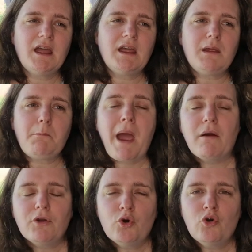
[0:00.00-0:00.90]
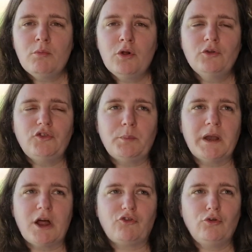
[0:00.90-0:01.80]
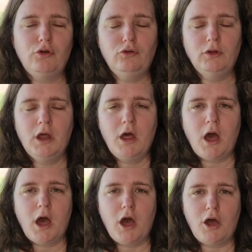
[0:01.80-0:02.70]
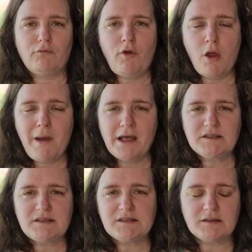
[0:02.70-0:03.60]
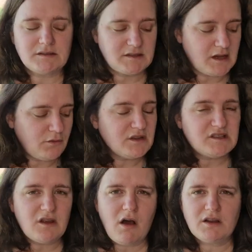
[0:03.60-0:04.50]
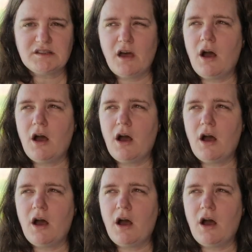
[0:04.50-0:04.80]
a paranormal, supernatural uh, romance series starter.